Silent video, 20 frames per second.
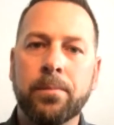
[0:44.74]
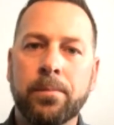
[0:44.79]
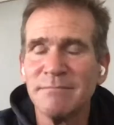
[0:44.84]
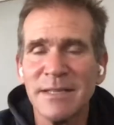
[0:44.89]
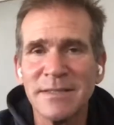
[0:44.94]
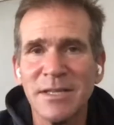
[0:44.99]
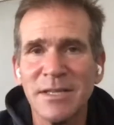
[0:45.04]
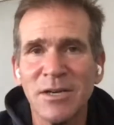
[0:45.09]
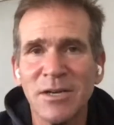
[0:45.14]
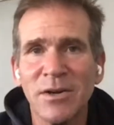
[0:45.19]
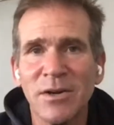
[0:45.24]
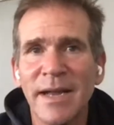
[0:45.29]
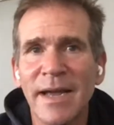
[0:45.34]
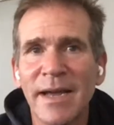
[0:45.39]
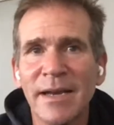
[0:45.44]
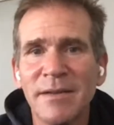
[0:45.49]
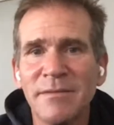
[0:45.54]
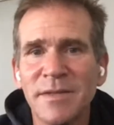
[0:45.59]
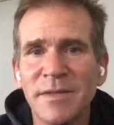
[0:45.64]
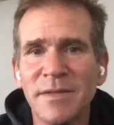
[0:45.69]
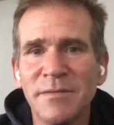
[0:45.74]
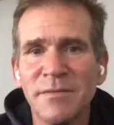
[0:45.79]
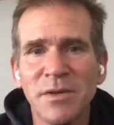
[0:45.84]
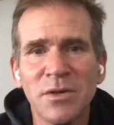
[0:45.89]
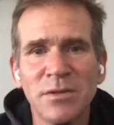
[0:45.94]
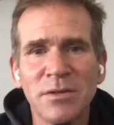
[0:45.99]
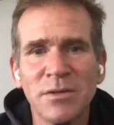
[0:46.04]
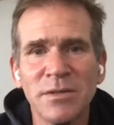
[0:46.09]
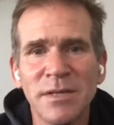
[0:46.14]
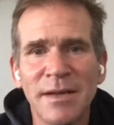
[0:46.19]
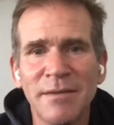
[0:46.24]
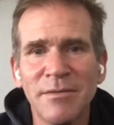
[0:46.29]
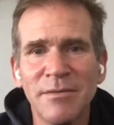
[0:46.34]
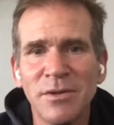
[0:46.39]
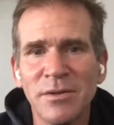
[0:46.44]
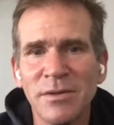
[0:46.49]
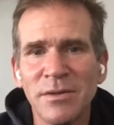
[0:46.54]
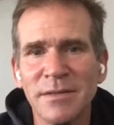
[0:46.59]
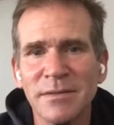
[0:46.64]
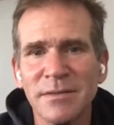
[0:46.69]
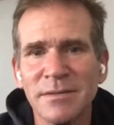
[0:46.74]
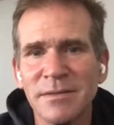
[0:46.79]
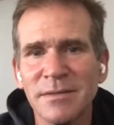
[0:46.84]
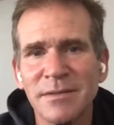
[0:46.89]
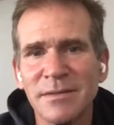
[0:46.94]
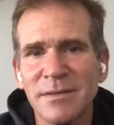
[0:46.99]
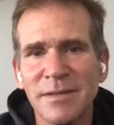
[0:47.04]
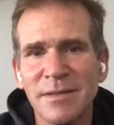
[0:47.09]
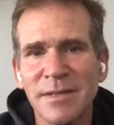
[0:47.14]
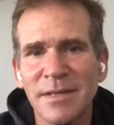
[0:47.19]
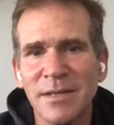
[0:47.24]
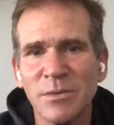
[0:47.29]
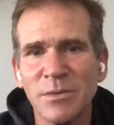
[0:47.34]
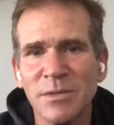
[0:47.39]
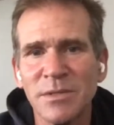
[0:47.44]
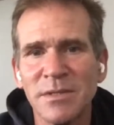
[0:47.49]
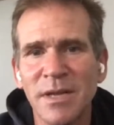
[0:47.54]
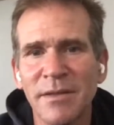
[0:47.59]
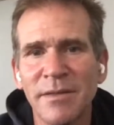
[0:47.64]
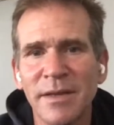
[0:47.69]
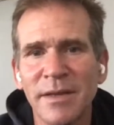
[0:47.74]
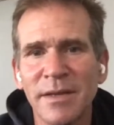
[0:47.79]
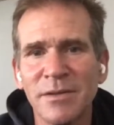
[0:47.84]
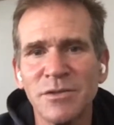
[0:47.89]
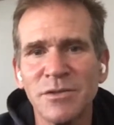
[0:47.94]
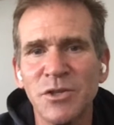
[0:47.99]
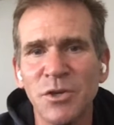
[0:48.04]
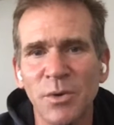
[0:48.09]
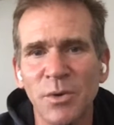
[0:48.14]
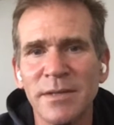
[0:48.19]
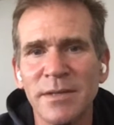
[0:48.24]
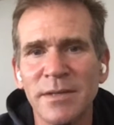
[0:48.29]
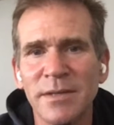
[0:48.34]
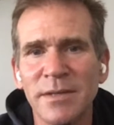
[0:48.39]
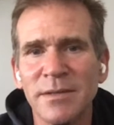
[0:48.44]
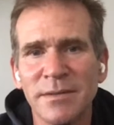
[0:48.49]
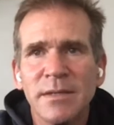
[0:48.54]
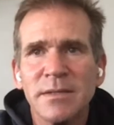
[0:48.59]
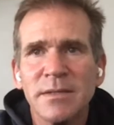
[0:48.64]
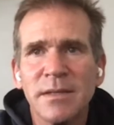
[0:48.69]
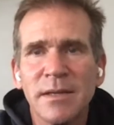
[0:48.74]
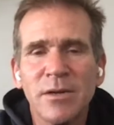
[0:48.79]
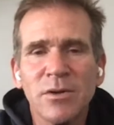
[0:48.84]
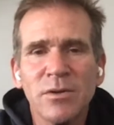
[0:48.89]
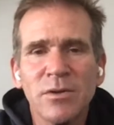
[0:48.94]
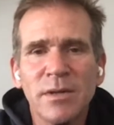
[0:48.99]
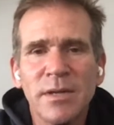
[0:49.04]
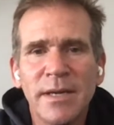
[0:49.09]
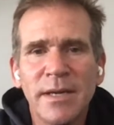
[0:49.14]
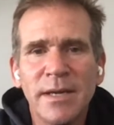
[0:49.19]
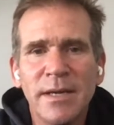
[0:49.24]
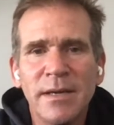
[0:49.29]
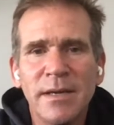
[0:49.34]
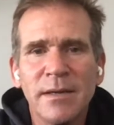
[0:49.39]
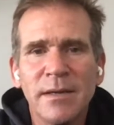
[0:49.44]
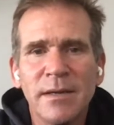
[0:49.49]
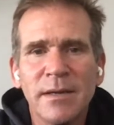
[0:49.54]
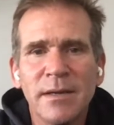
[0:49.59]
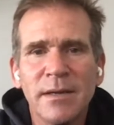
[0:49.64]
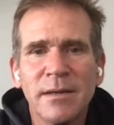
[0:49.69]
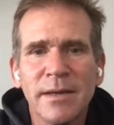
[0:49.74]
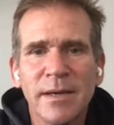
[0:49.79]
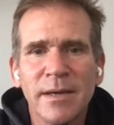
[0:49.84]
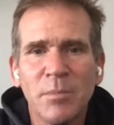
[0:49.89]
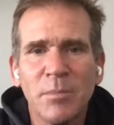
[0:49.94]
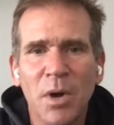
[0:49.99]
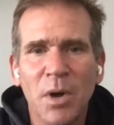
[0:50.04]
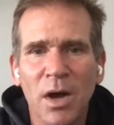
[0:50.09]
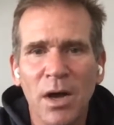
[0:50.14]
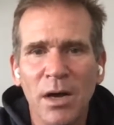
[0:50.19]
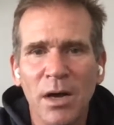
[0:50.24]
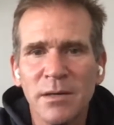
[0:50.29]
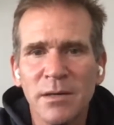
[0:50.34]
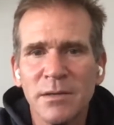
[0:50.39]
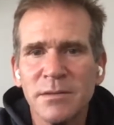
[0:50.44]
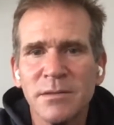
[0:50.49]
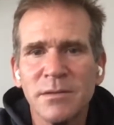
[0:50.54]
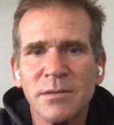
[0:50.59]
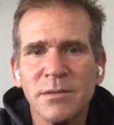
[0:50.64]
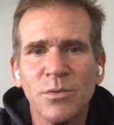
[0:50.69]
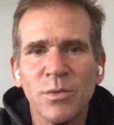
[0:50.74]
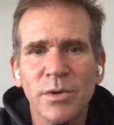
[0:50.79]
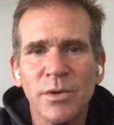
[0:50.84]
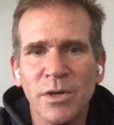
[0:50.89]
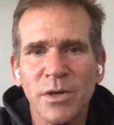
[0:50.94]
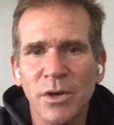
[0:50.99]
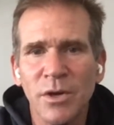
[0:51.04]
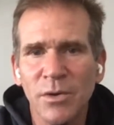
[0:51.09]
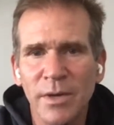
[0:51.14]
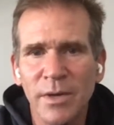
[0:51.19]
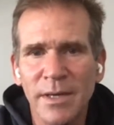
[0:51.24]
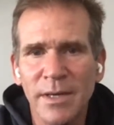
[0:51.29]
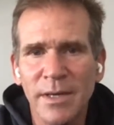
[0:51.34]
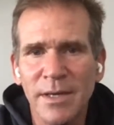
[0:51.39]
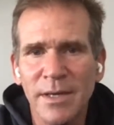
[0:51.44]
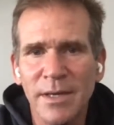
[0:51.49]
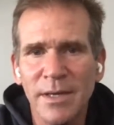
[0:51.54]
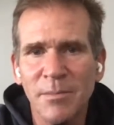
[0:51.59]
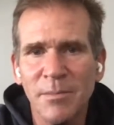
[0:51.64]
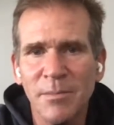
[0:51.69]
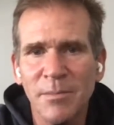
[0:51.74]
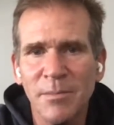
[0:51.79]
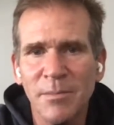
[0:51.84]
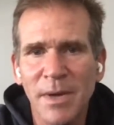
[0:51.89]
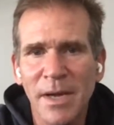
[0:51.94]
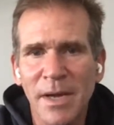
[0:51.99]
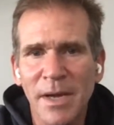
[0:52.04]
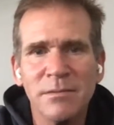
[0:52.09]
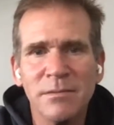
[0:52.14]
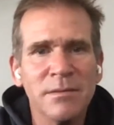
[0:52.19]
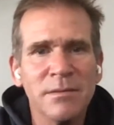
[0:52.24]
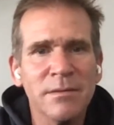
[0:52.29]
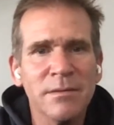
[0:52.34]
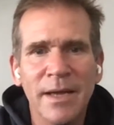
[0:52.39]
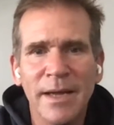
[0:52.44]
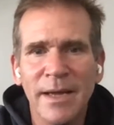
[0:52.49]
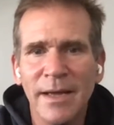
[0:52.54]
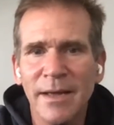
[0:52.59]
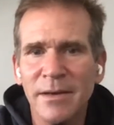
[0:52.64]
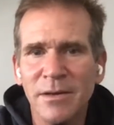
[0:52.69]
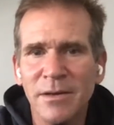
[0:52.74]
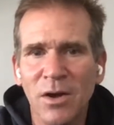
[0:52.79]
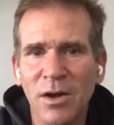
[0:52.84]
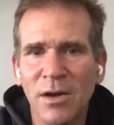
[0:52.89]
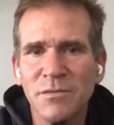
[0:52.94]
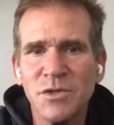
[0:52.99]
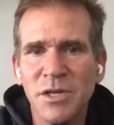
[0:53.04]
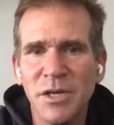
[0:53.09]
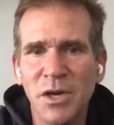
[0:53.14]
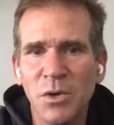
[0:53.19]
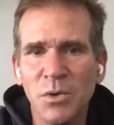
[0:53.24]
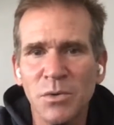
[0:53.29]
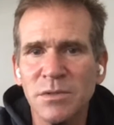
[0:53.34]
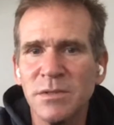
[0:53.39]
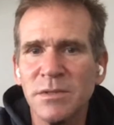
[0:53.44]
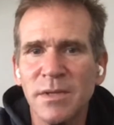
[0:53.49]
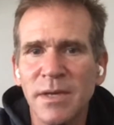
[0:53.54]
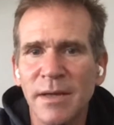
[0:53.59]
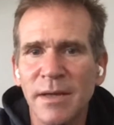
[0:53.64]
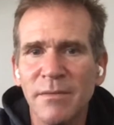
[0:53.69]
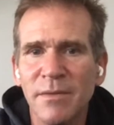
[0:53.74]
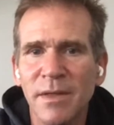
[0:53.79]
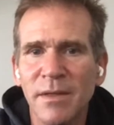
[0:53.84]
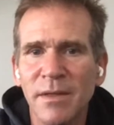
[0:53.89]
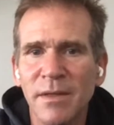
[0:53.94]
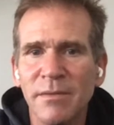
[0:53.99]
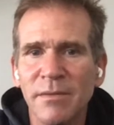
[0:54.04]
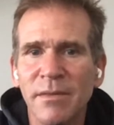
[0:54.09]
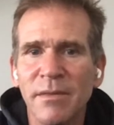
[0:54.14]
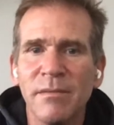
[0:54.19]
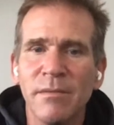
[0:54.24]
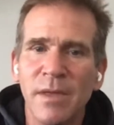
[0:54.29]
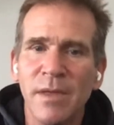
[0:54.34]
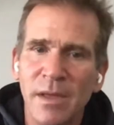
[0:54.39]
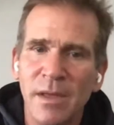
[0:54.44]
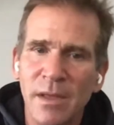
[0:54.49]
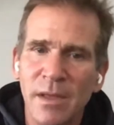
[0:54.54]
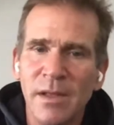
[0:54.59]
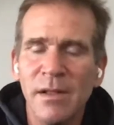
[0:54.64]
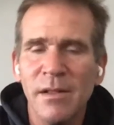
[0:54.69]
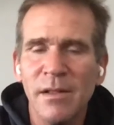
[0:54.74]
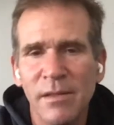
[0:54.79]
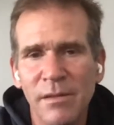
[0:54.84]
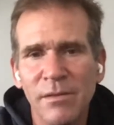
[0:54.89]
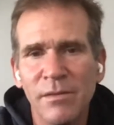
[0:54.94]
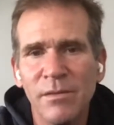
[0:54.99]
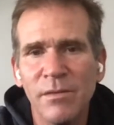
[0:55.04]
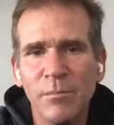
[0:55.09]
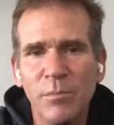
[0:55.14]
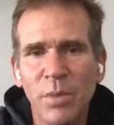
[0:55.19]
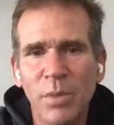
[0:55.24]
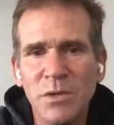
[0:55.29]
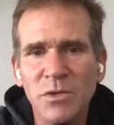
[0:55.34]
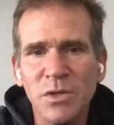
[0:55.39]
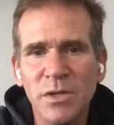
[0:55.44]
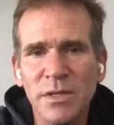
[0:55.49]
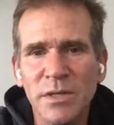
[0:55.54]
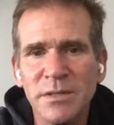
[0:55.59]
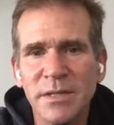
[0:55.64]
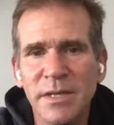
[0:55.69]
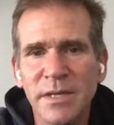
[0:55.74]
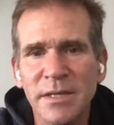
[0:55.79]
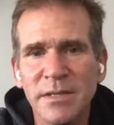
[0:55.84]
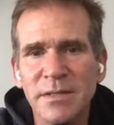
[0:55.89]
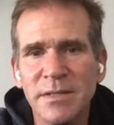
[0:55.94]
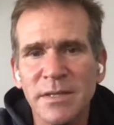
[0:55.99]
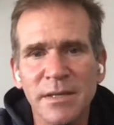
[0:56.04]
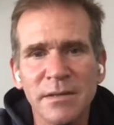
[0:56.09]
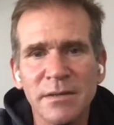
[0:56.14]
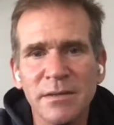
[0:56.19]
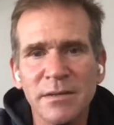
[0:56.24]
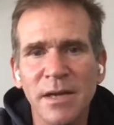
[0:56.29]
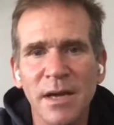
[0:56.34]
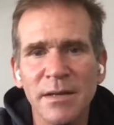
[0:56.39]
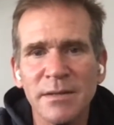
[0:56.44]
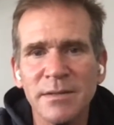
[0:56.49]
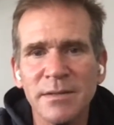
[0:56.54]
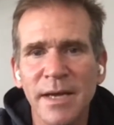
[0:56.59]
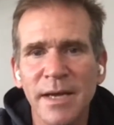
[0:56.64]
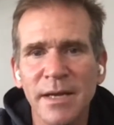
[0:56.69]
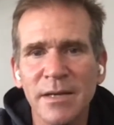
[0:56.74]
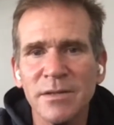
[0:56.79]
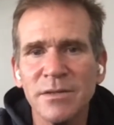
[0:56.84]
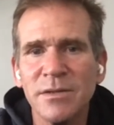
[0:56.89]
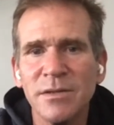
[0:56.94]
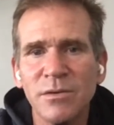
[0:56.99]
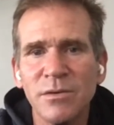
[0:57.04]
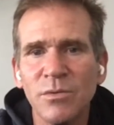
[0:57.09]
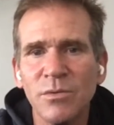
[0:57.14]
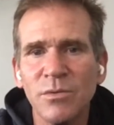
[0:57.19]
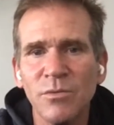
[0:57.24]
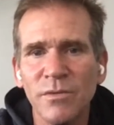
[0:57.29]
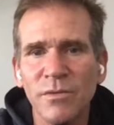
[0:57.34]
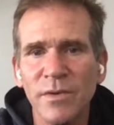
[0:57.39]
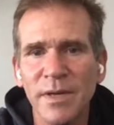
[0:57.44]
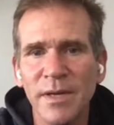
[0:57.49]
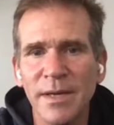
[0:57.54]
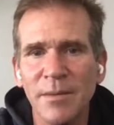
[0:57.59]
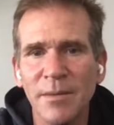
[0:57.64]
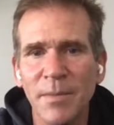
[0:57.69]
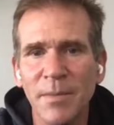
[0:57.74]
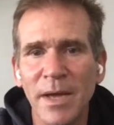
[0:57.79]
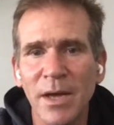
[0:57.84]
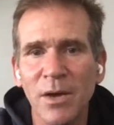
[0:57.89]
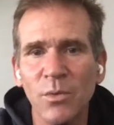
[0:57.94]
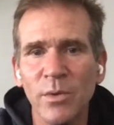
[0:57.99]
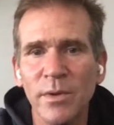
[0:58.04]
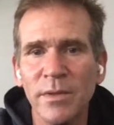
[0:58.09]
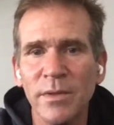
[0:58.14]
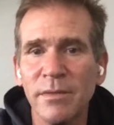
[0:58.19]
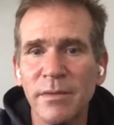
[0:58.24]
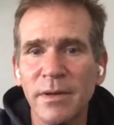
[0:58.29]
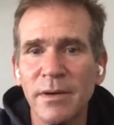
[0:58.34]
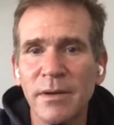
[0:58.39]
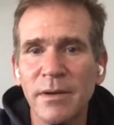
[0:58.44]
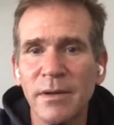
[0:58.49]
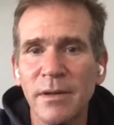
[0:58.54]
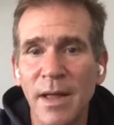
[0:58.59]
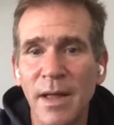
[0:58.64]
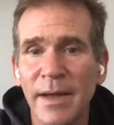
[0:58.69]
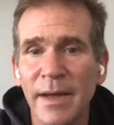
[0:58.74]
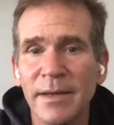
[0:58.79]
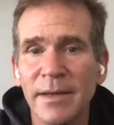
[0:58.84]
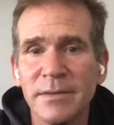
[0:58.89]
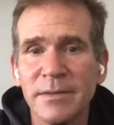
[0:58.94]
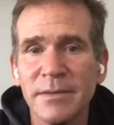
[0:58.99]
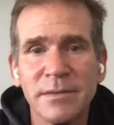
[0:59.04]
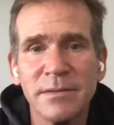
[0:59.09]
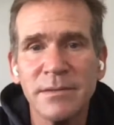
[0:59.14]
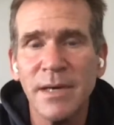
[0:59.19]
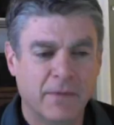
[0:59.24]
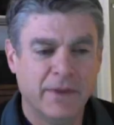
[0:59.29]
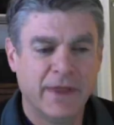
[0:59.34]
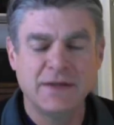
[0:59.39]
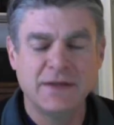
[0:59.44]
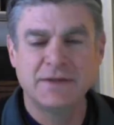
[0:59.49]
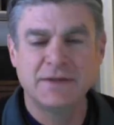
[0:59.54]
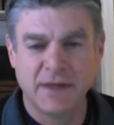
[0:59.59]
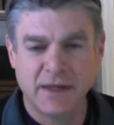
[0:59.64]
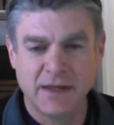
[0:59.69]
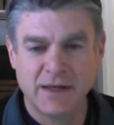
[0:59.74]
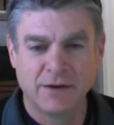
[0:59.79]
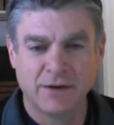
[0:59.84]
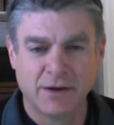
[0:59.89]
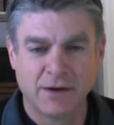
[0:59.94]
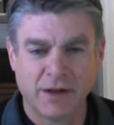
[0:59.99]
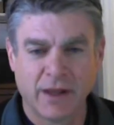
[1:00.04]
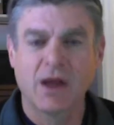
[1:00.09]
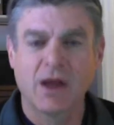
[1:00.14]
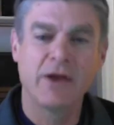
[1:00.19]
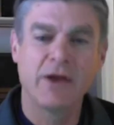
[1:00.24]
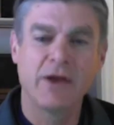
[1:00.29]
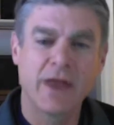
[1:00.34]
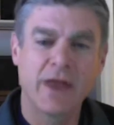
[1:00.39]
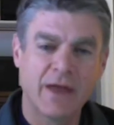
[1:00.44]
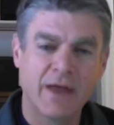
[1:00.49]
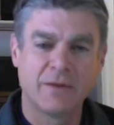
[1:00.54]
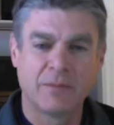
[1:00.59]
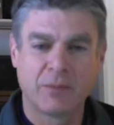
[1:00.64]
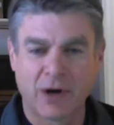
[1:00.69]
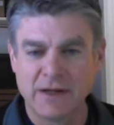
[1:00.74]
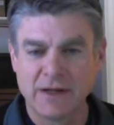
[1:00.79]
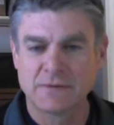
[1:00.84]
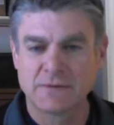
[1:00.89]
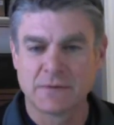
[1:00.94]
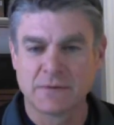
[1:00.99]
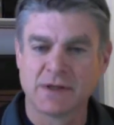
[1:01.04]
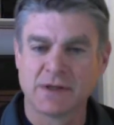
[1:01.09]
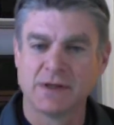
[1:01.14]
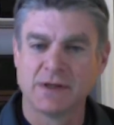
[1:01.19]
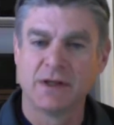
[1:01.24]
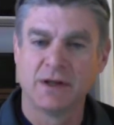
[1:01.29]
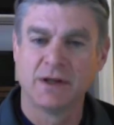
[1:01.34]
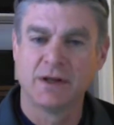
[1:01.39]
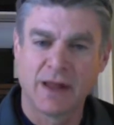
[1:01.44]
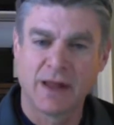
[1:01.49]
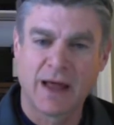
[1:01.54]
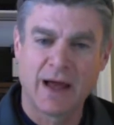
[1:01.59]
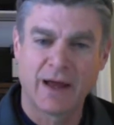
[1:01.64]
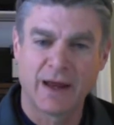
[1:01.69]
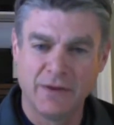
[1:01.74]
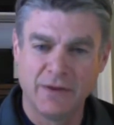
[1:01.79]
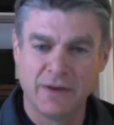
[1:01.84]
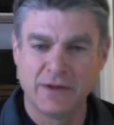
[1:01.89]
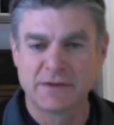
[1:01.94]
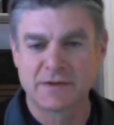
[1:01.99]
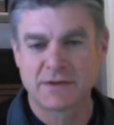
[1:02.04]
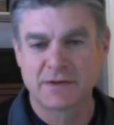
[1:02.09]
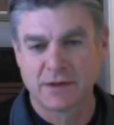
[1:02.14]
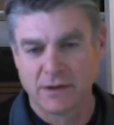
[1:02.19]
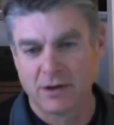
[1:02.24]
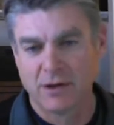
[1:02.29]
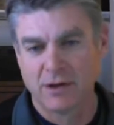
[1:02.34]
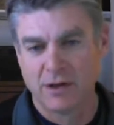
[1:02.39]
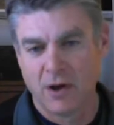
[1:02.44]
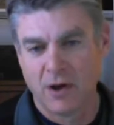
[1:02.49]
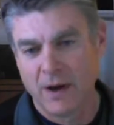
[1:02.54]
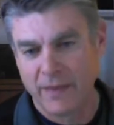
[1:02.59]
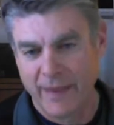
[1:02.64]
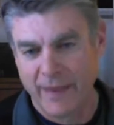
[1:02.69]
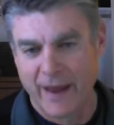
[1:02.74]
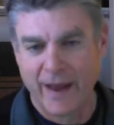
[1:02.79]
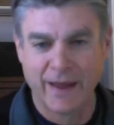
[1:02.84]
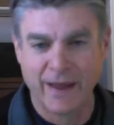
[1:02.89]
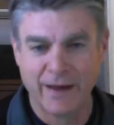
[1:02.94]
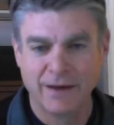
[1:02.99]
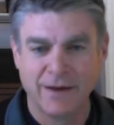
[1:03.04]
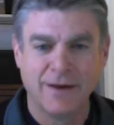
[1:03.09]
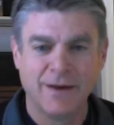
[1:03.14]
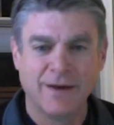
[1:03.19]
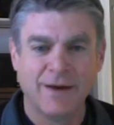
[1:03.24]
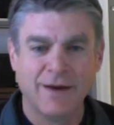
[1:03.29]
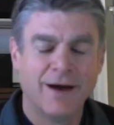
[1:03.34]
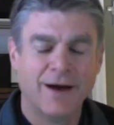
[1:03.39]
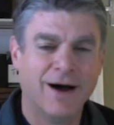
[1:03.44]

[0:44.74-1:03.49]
Is there a negative difficulty level? Because there was nothing to it. It's literally click a box when you go to email and off she goes. And then punch list gets in contact via email with the client. They see it and they're like, oh yeah, the price was a little high on this, a little low on that.